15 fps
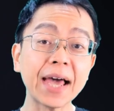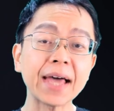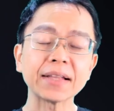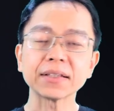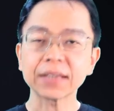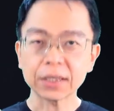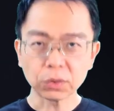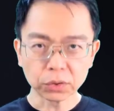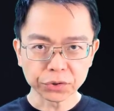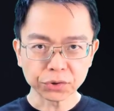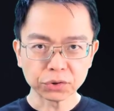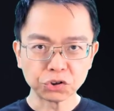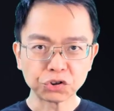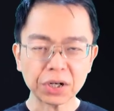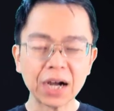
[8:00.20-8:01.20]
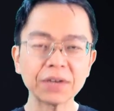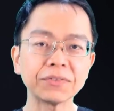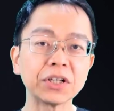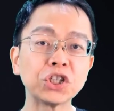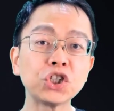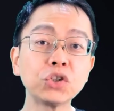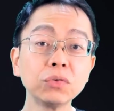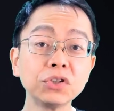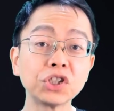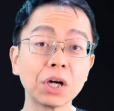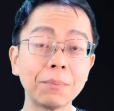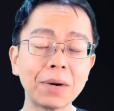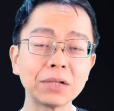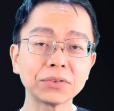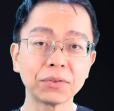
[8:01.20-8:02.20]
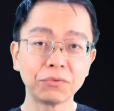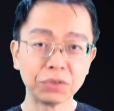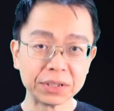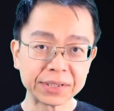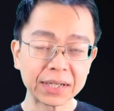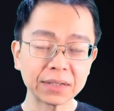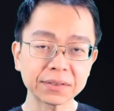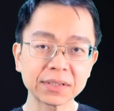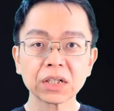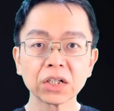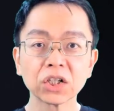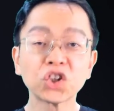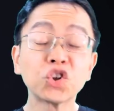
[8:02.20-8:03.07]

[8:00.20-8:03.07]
that can also drive a huge amount of results,